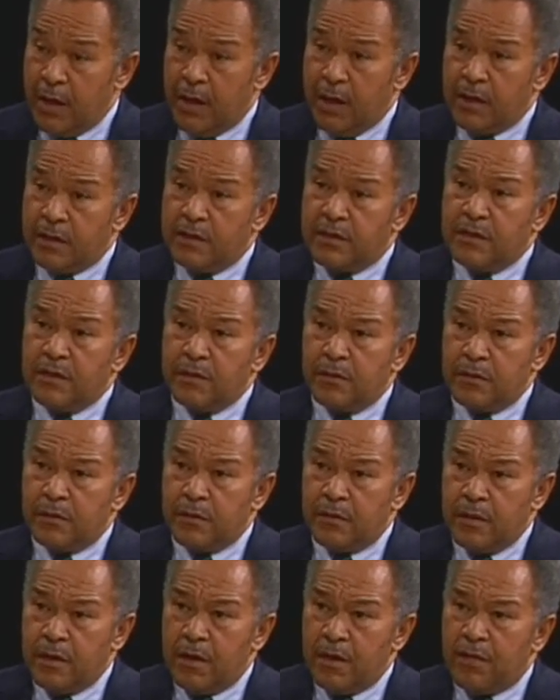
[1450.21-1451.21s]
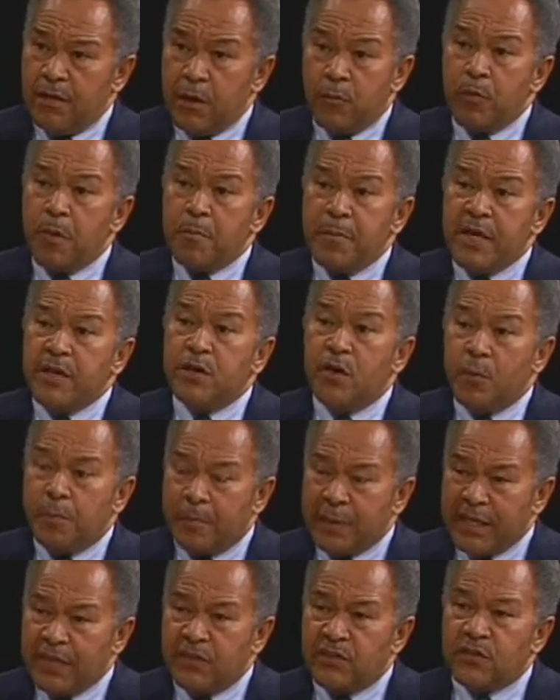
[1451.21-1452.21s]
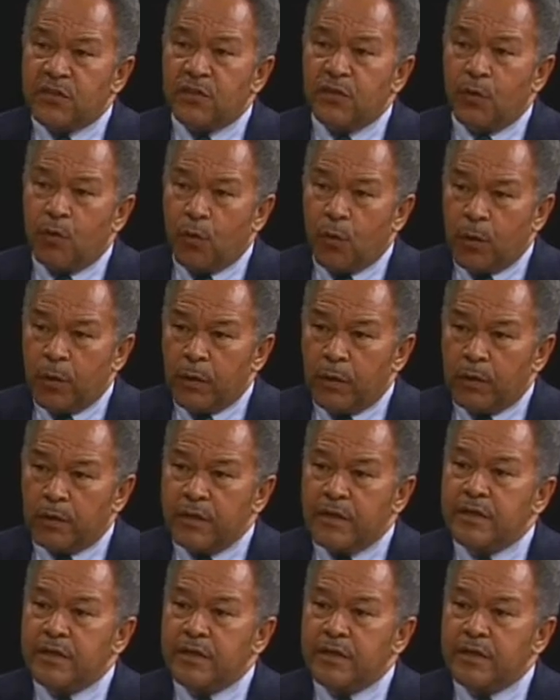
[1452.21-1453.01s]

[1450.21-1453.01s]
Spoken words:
"Until there will be no peace in the world,